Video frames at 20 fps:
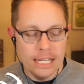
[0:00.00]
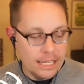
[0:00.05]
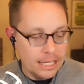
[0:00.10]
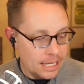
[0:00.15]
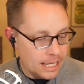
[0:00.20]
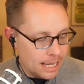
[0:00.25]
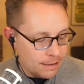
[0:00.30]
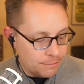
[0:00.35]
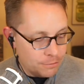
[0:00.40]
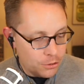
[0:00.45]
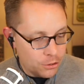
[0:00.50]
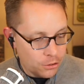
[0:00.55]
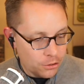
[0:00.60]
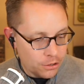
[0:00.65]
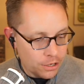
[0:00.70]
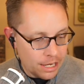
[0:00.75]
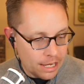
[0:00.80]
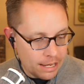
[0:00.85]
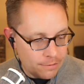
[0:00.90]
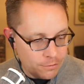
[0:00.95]
if
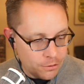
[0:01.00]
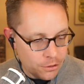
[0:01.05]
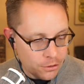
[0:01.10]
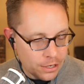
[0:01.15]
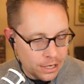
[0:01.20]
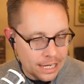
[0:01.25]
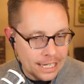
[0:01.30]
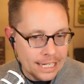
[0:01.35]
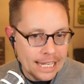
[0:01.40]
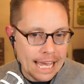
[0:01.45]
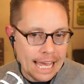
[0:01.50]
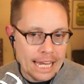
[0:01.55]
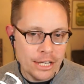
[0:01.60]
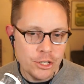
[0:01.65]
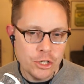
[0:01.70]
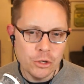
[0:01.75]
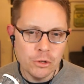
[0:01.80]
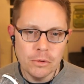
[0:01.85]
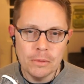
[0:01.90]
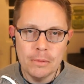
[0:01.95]
you're
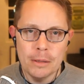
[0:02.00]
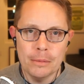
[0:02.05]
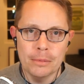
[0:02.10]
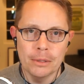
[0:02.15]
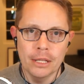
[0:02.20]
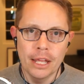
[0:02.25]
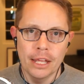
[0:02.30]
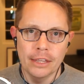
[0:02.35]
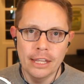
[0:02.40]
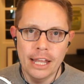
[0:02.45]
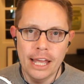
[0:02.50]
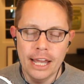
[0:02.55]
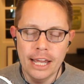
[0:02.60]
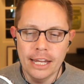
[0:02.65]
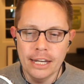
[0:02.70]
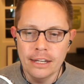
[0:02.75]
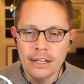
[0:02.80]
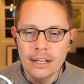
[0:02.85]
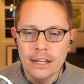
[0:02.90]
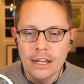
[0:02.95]
engaging with people
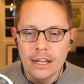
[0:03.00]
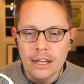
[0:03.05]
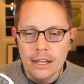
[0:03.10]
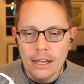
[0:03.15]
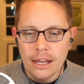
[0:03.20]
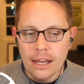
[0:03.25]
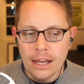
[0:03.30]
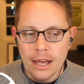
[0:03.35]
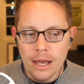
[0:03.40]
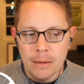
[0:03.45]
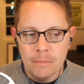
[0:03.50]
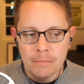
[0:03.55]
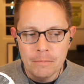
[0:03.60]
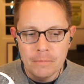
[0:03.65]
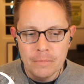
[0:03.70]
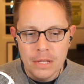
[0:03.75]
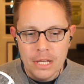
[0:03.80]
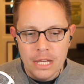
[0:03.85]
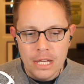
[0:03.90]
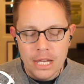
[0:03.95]
online,
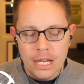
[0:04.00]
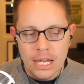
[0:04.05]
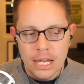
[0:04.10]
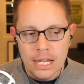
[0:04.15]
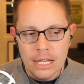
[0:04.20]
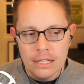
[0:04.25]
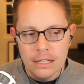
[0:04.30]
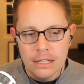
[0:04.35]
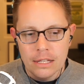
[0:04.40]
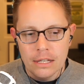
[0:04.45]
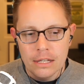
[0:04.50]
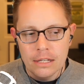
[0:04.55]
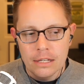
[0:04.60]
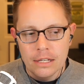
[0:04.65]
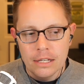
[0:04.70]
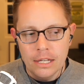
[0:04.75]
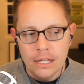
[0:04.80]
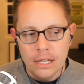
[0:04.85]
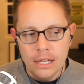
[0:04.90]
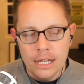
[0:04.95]

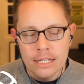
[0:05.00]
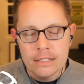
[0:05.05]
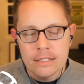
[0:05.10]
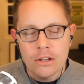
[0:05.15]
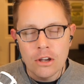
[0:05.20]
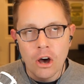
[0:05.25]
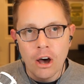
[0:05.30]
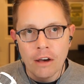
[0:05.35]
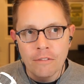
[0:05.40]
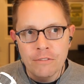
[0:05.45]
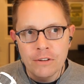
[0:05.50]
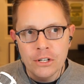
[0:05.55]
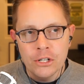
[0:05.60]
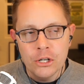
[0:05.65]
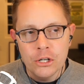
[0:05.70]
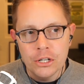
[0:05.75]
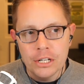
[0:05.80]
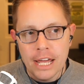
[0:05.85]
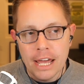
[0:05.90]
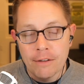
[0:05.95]
it's often
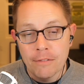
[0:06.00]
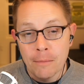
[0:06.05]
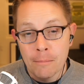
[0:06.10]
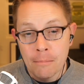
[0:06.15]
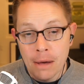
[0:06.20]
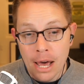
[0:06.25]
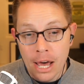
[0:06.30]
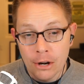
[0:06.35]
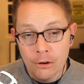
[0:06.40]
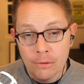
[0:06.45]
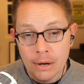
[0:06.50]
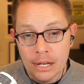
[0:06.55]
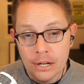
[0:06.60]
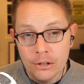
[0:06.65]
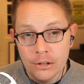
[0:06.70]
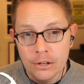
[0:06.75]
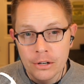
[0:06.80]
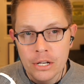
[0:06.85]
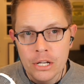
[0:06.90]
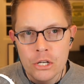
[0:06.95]
good to have a
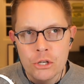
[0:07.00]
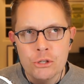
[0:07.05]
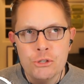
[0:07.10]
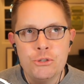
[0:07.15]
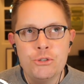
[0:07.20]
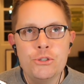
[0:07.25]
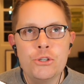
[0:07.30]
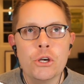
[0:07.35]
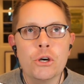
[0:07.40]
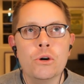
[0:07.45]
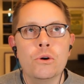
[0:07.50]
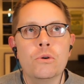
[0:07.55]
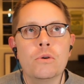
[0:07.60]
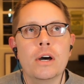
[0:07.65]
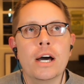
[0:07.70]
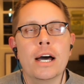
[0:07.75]
moderator. So